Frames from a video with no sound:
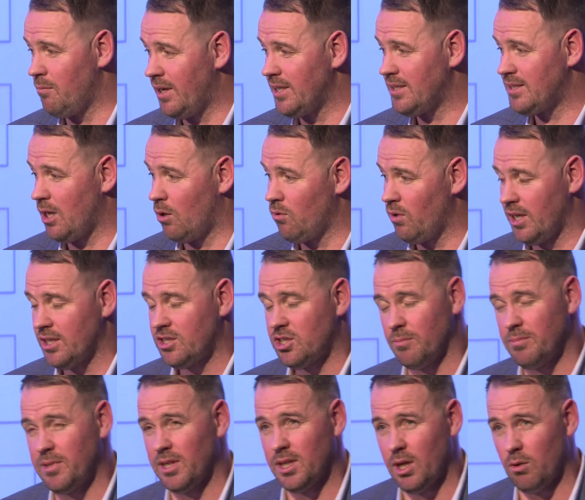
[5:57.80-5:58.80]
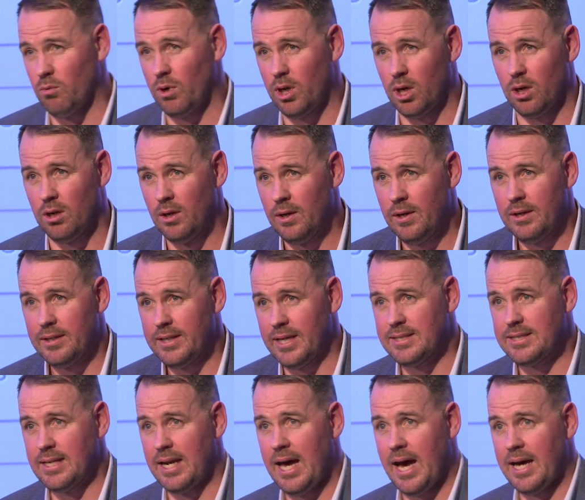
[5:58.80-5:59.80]
might sound like something
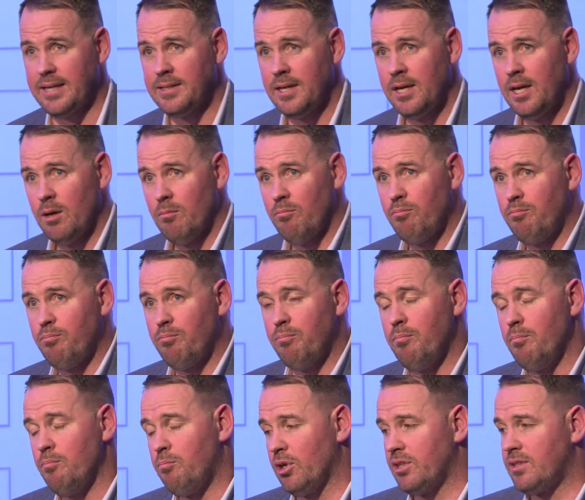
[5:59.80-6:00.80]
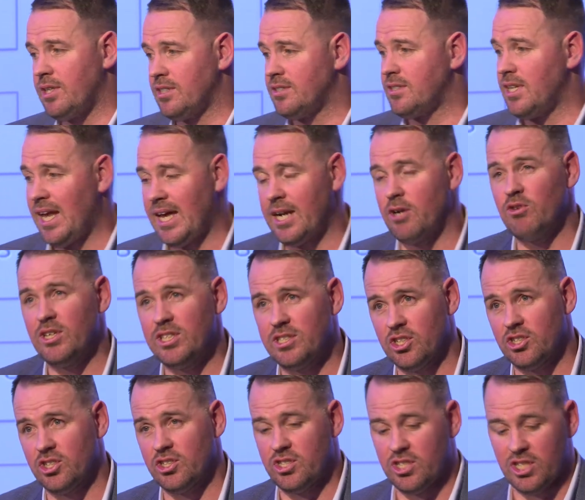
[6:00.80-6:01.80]
that's a lot, but there's a lot of
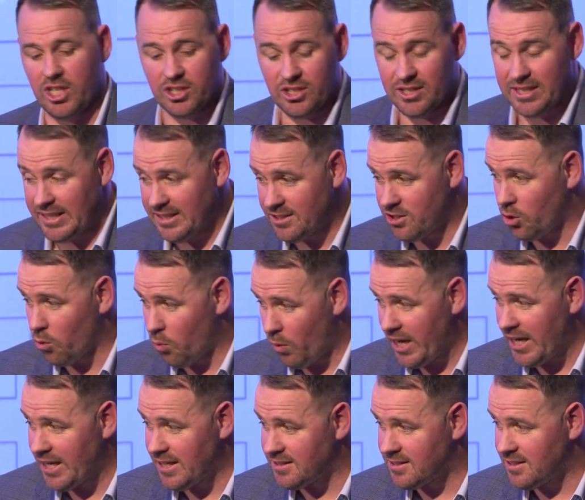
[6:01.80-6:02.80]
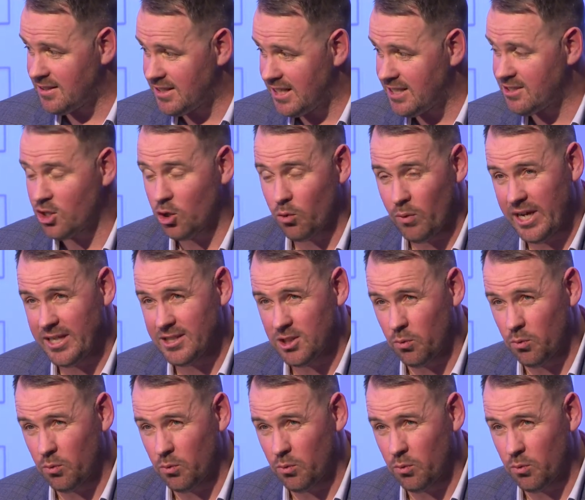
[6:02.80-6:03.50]
research. These are the ways